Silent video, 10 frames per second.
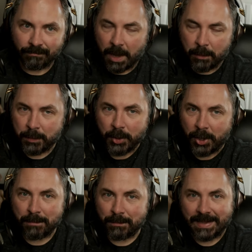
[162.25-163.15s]
I would put
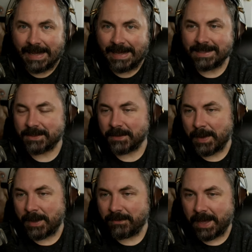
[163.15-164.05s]
on plays for
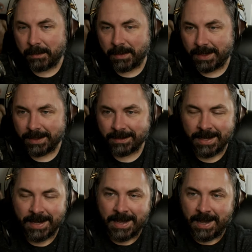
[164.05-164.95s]
my family. And
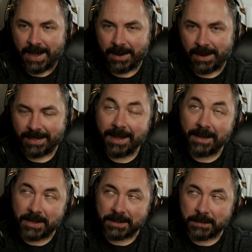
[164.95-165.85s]
I think
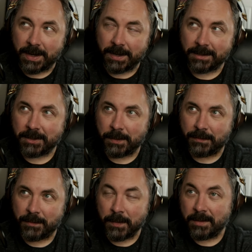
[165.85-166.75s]
I've talked about it on the show
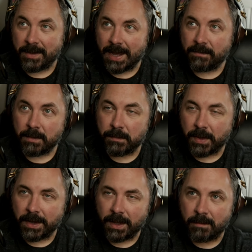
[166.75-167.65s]
before. Maybe I haven't.
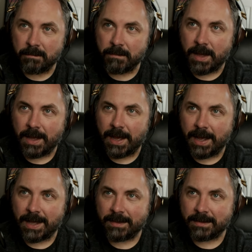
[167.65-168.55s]
But I
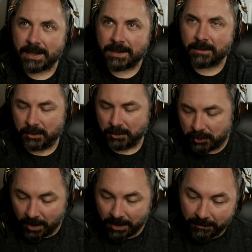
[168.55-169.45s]
had this like little
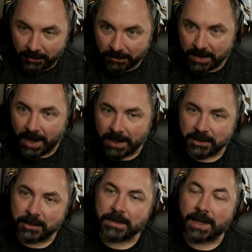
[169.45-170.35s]
trunk full of
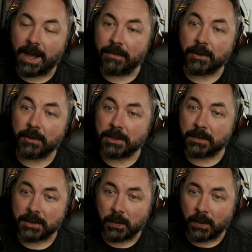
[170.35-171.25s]
costumes I got for
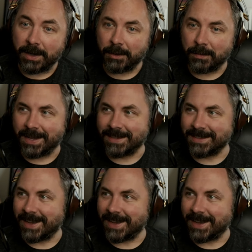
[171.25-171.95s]
Christmas one year because I,